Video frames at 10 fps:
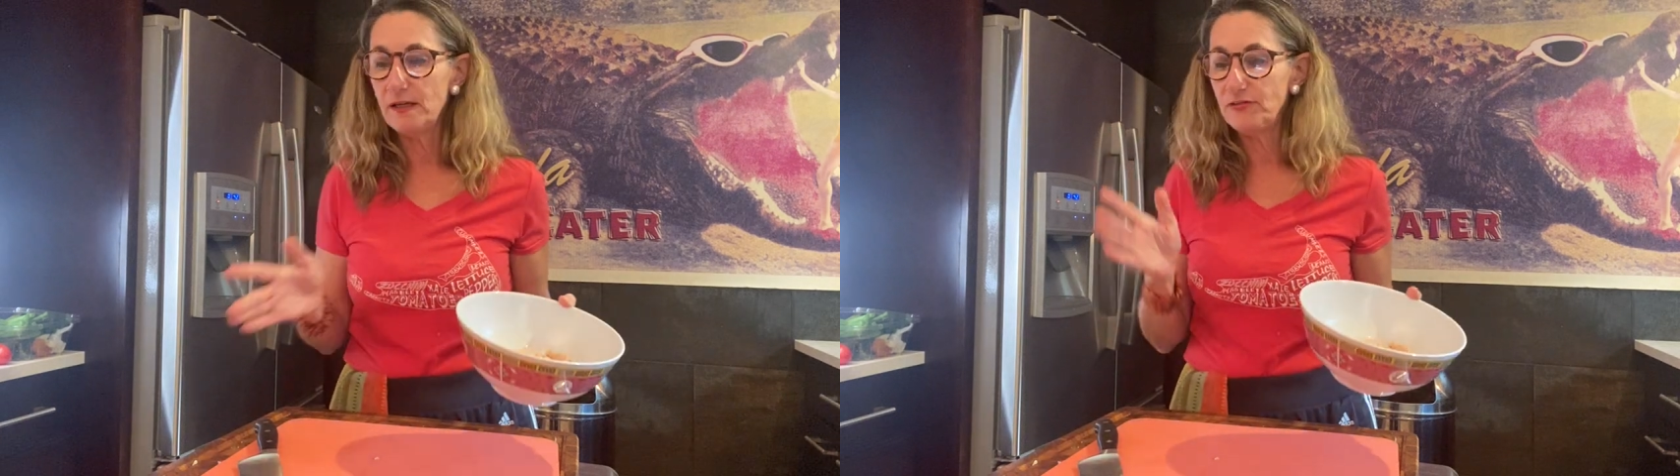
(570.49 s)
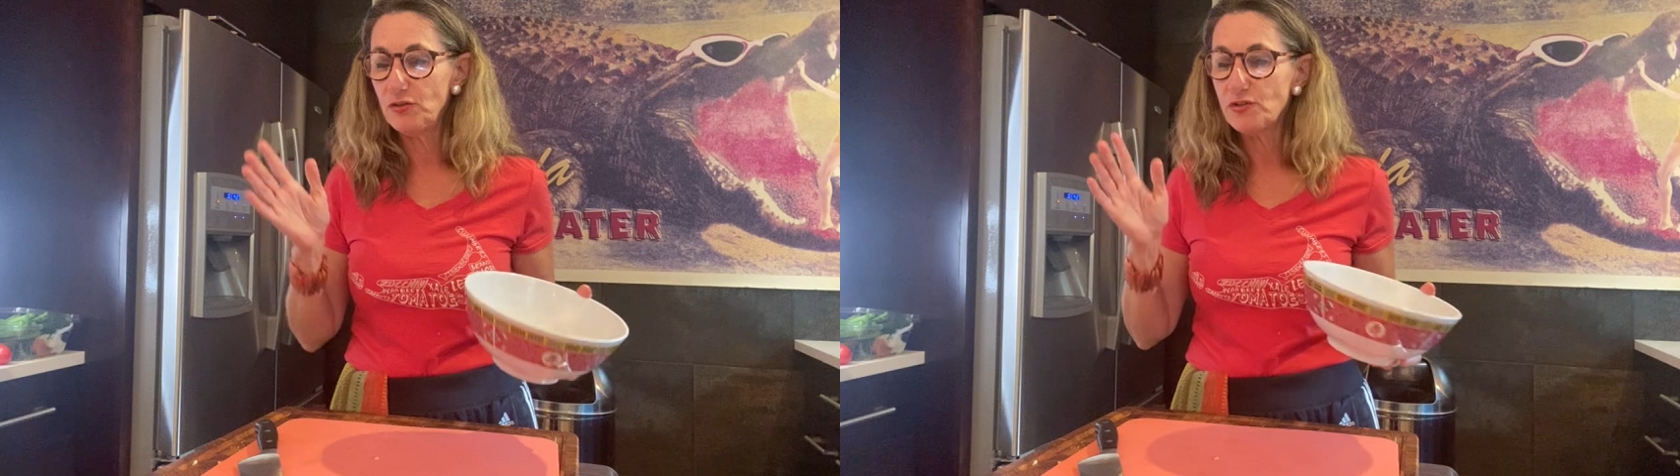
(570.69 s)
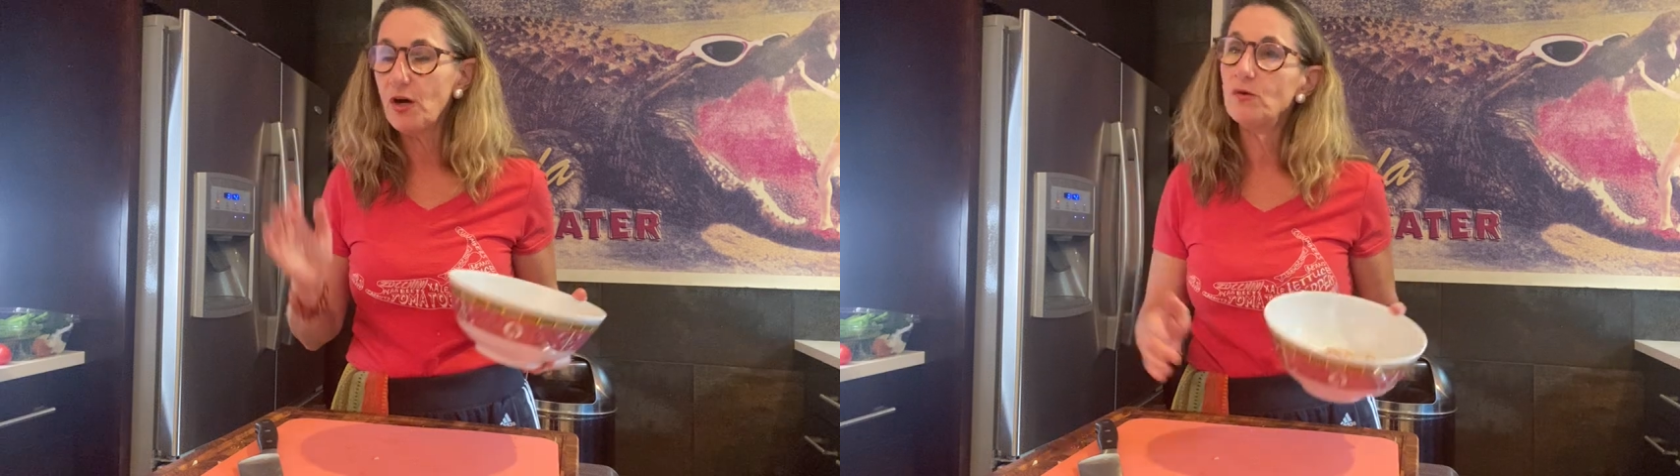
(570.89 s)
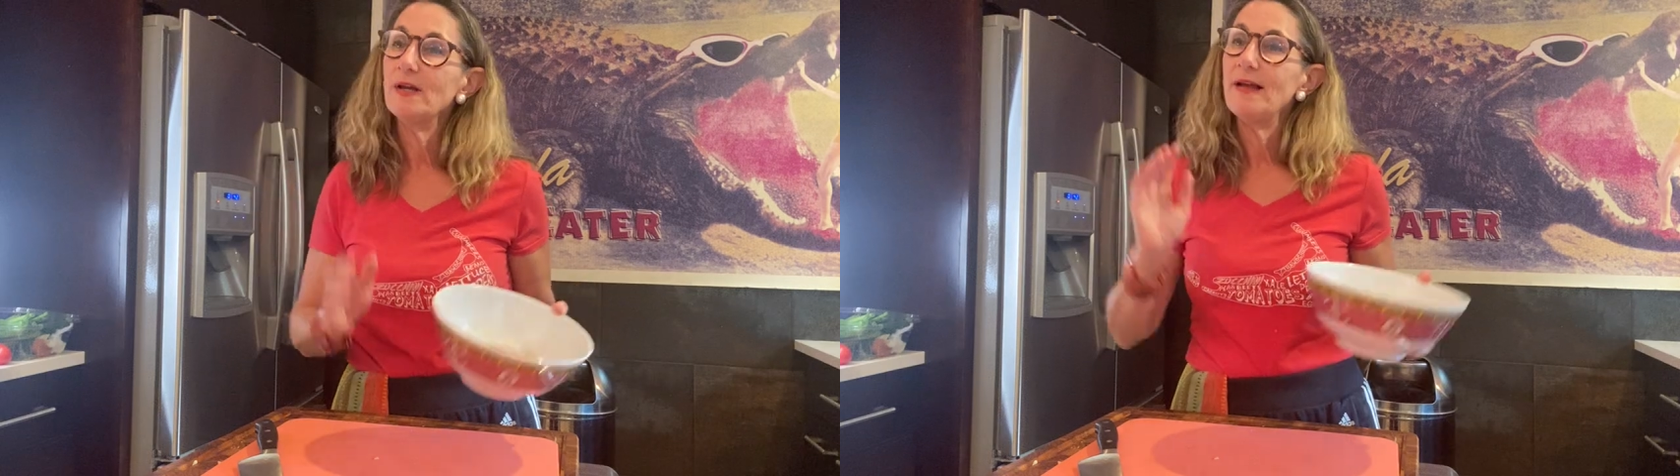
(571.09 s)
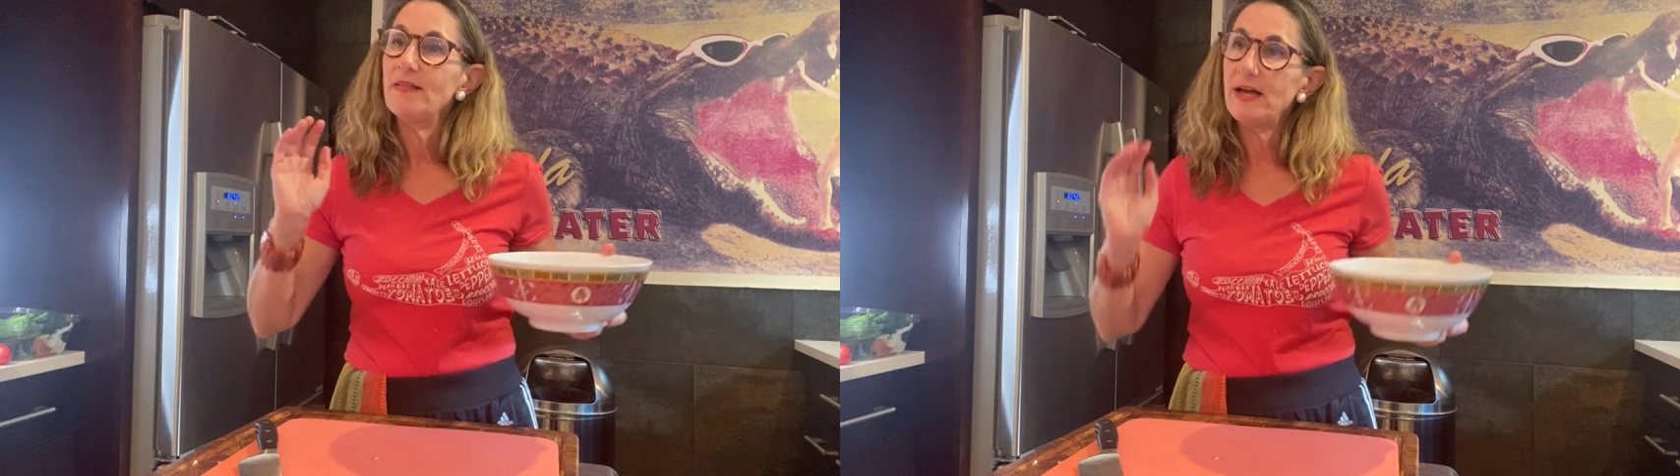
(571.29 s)
If you don't,
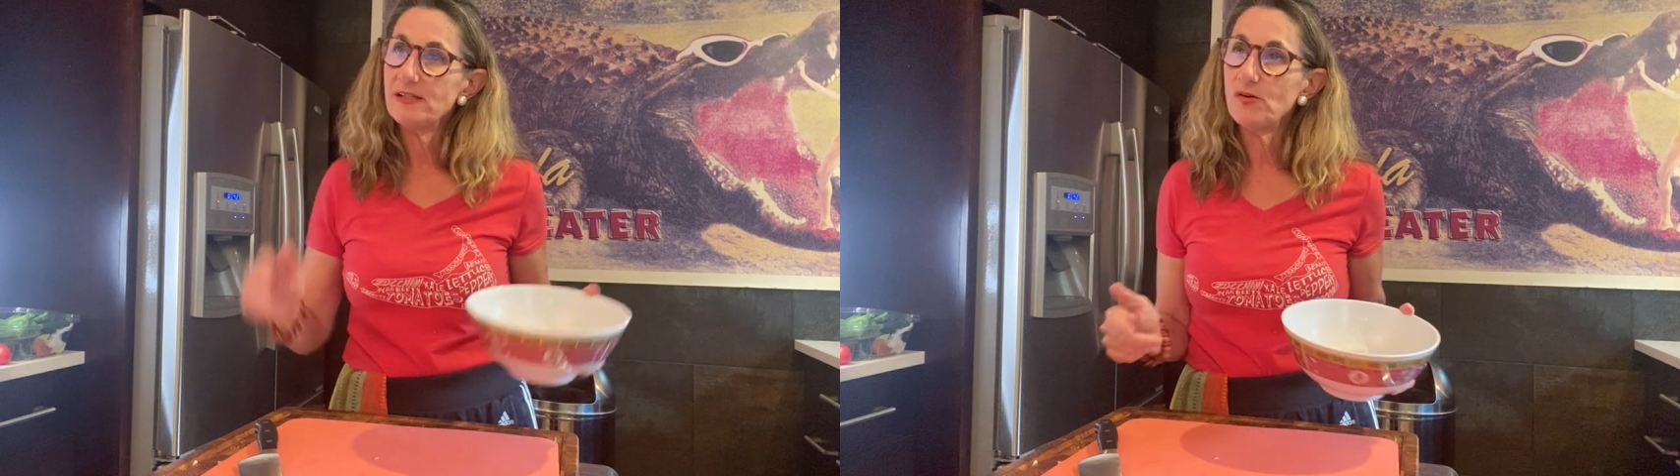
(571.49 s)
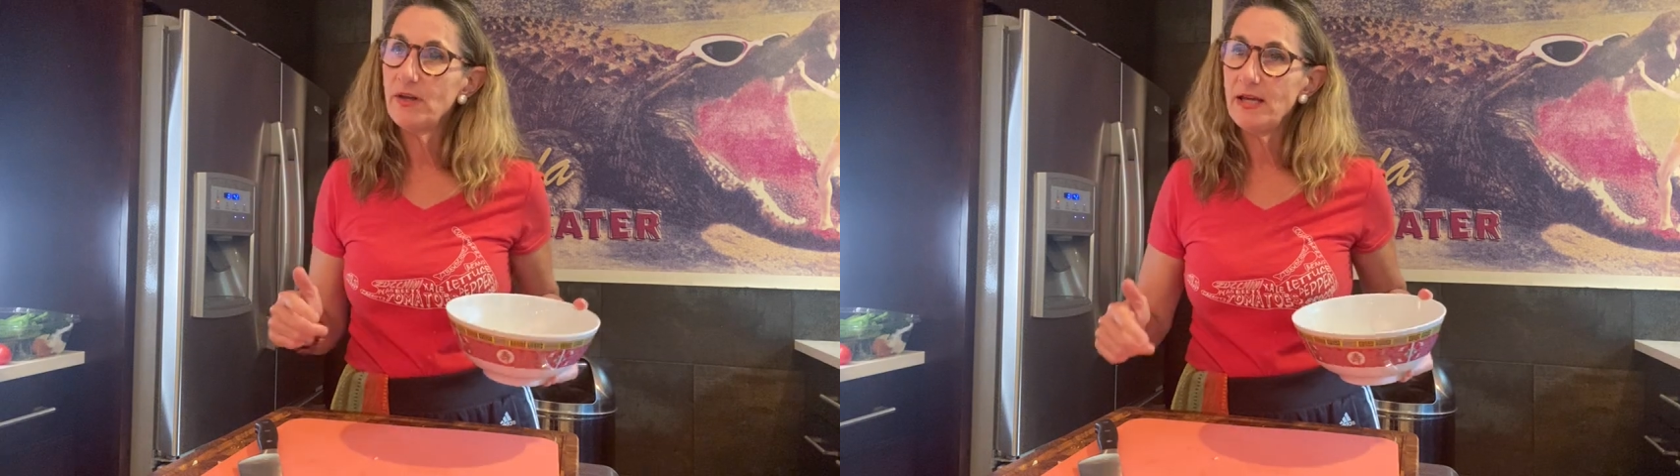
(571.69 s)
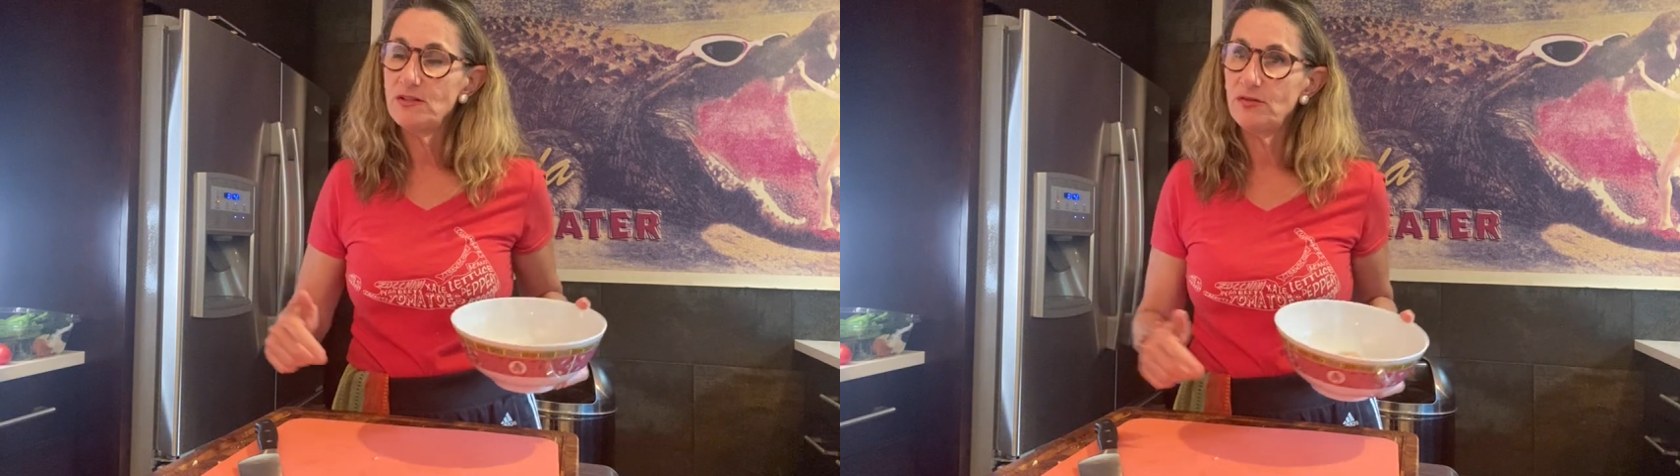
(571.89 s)
that's okay